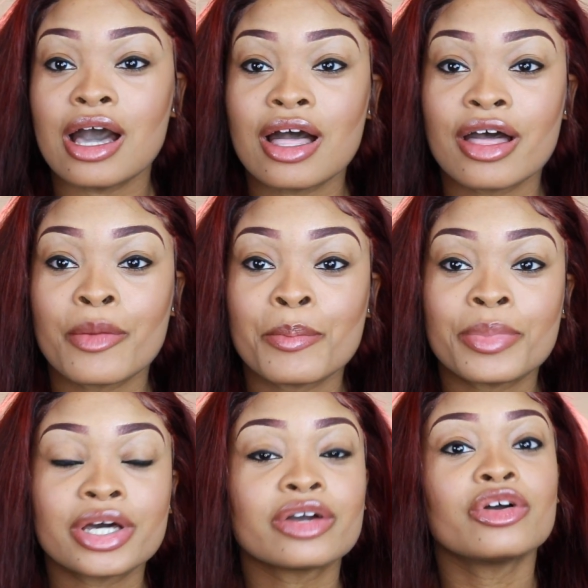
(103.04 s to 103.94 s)
um,
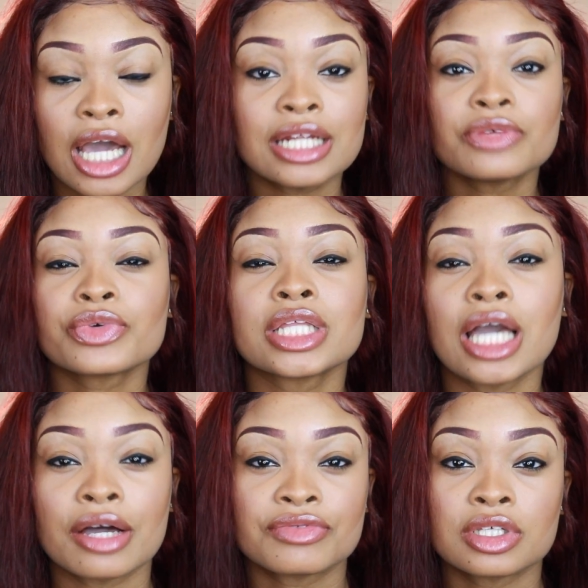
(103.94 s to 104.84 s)
but i didn't really
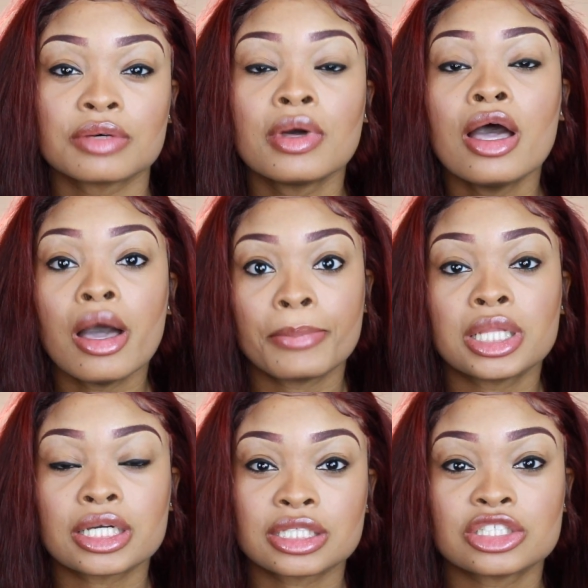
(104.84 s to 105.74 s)
have to
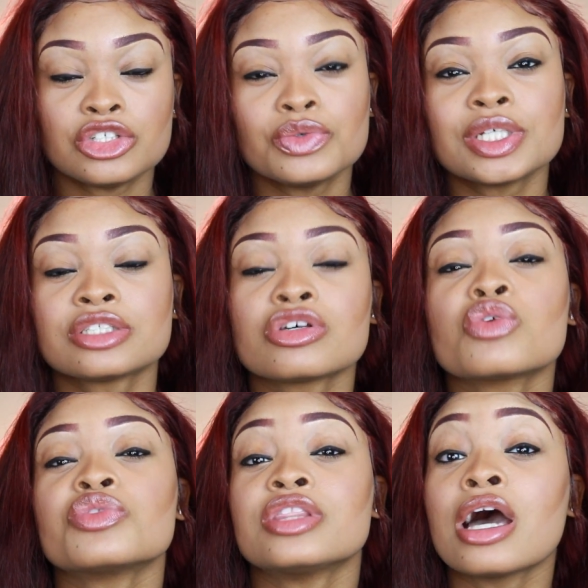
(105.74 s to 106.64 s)
pluck this unit
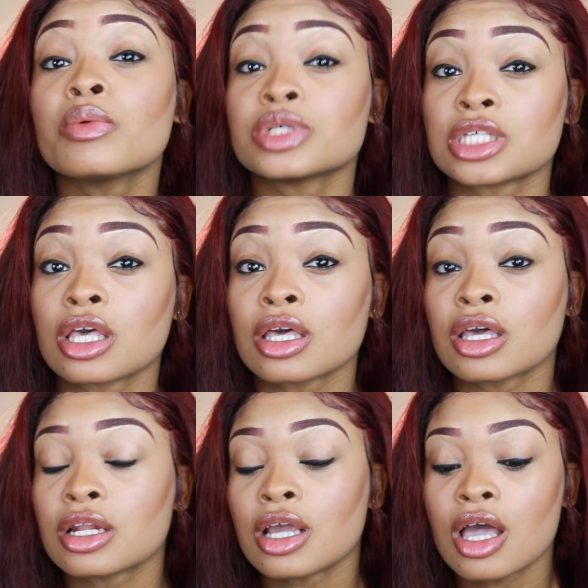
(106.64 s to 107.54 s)
so that was
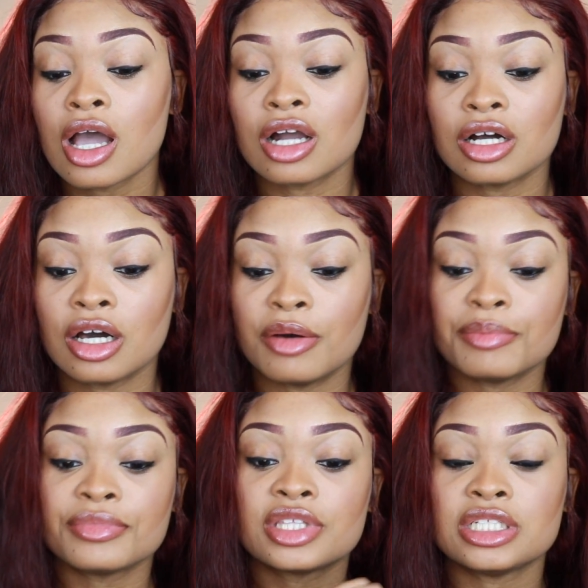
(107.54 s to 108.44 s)
good
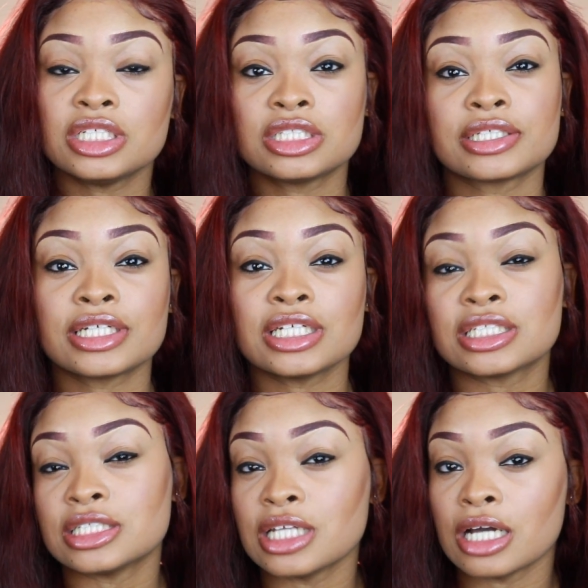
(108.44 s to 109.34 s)
um, the density
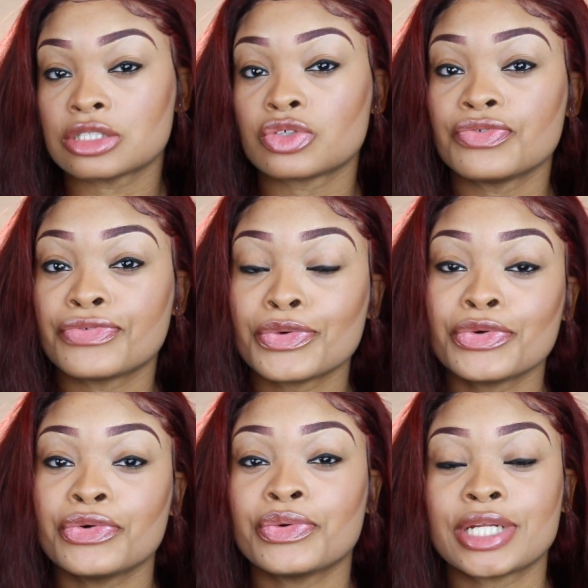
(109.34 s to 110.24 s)
is not too
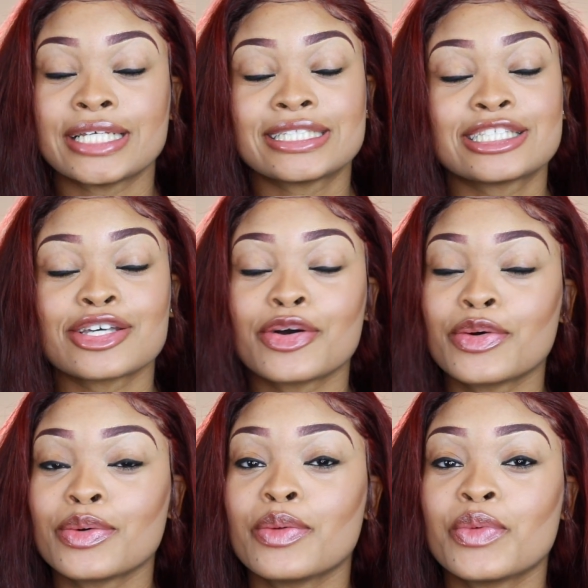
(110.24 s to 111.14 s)
full on it so